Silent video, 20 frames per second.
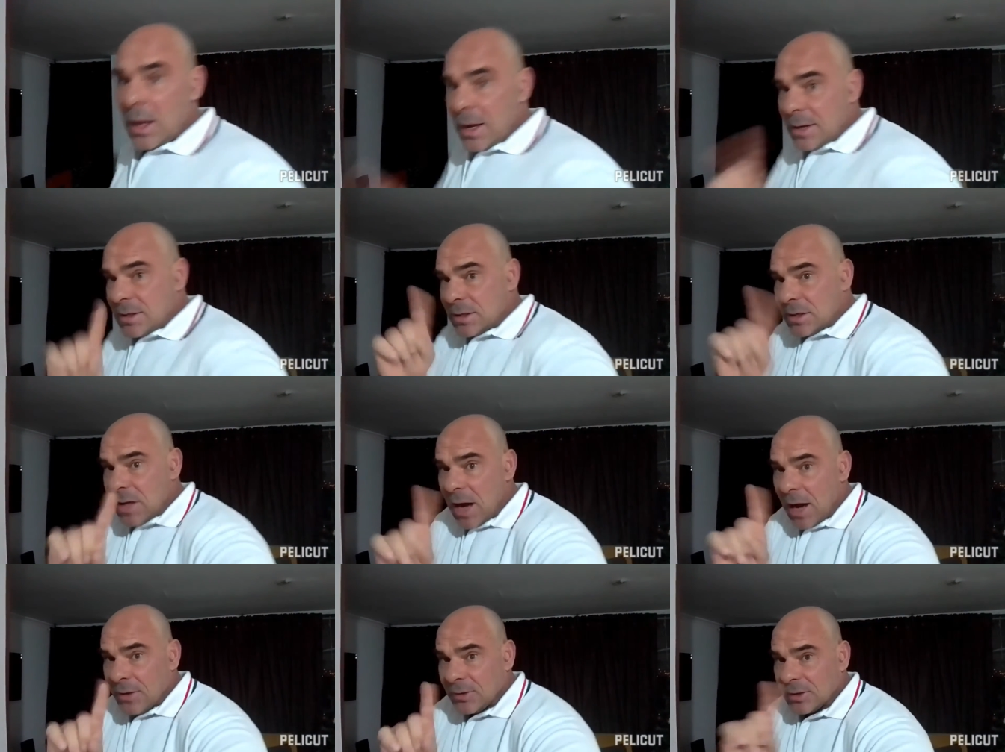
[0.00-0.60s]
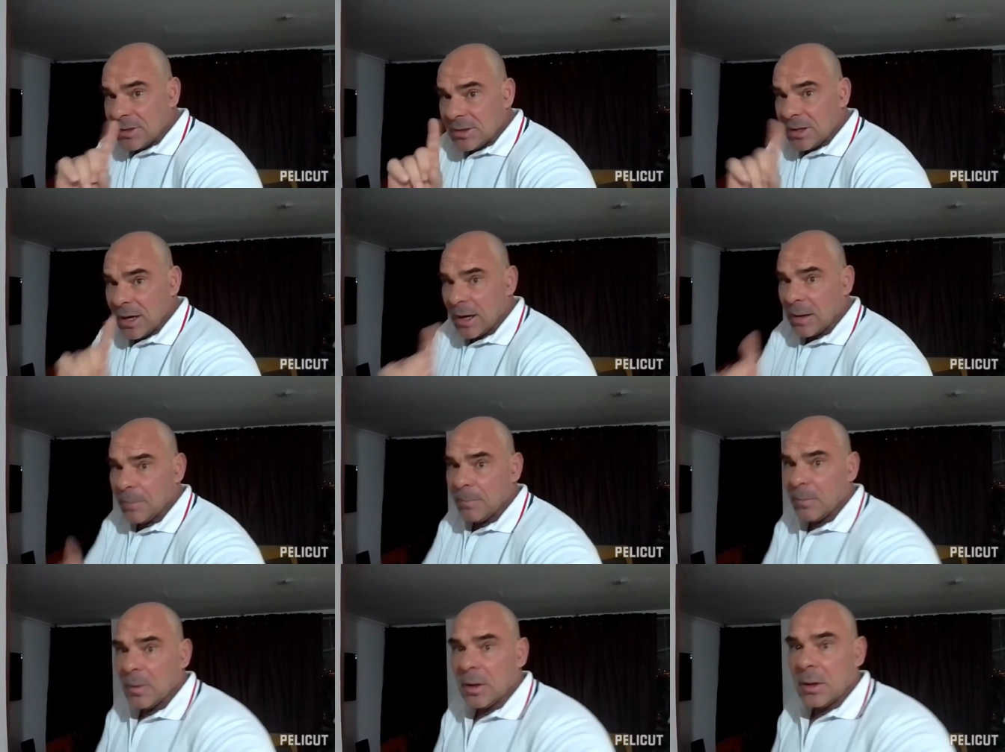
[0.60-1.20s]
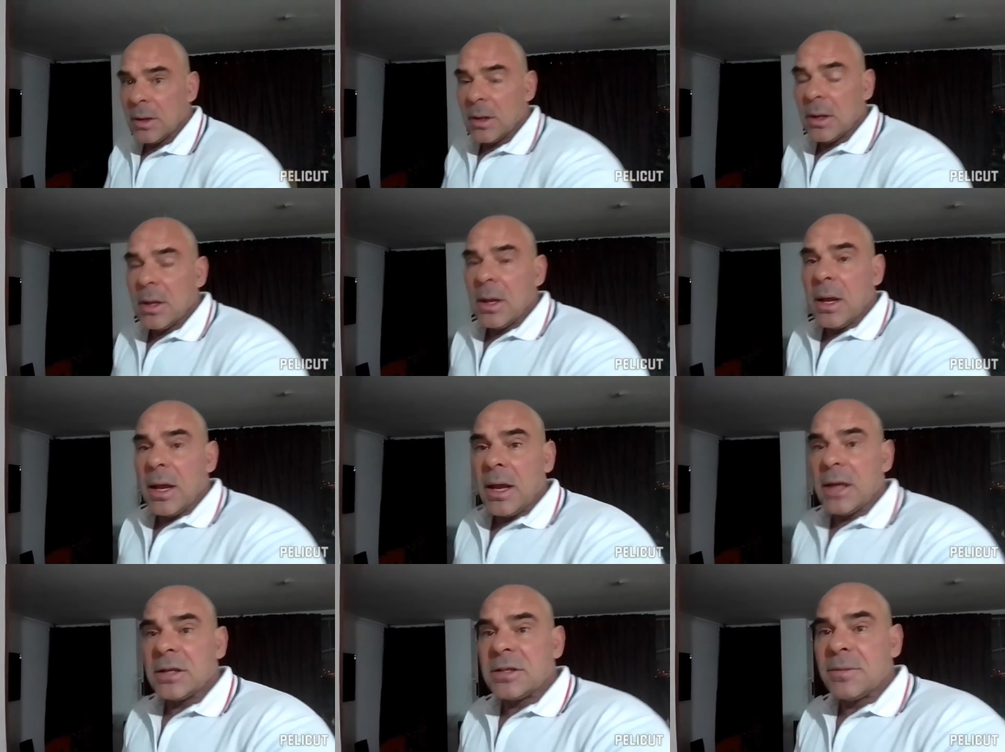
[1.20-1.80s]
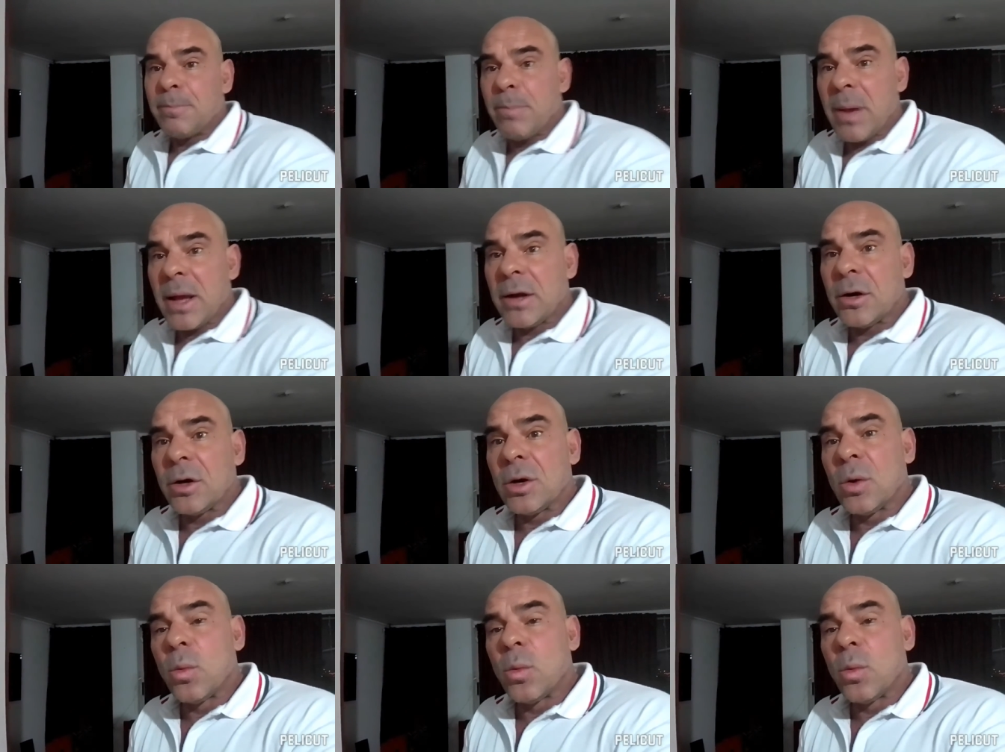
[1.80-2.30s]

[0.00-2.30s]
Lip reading: It's not the same. It's better